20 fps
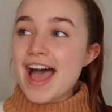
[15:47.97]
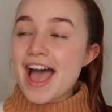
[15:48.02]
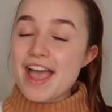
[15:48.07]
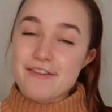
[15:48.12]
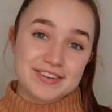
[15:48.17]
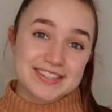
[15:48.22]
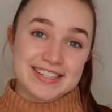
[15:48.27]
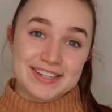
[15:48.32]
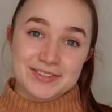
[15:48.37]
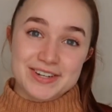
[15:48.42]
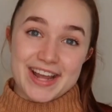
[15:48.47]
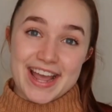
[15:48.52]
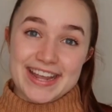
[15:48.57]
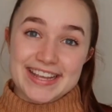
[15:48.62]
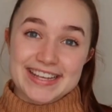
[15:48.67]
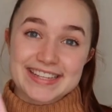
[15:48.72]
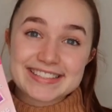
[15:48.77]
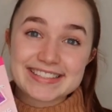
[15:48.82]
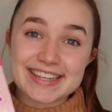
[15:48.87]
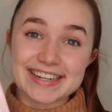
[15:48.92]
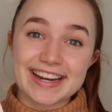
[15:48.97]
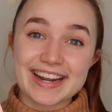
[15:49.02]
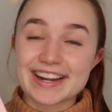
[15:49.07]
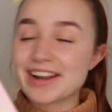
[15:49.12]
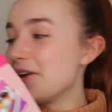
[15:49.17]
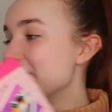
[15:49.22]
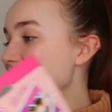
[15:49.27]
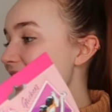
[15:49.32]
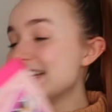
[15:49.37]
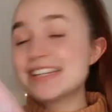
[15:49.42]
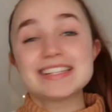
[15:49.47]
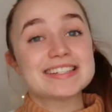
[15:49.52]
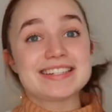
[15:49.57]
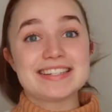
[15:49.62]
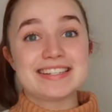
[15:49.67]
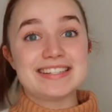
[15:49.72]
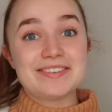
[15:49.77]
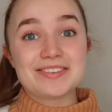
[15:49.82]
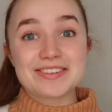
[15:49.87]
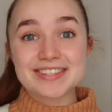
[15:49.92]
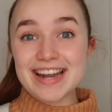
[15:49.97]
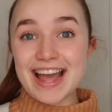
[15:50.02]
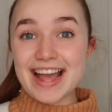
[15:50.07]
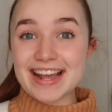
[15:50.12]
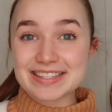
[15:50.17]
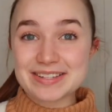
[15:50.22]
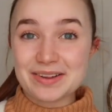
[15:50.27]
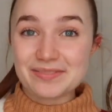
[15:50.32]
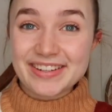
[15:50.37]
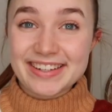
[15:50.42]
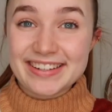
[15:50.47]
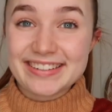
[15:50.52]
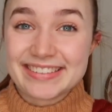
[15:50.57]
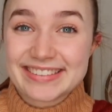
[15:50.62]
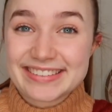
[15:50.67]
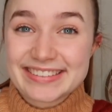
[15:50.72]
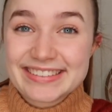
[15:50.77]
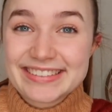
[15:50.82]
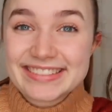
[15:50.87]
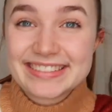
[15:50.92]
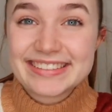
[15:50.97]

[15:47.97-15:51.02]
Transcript: every single day. So I can't wait to see what's next. Oh my god.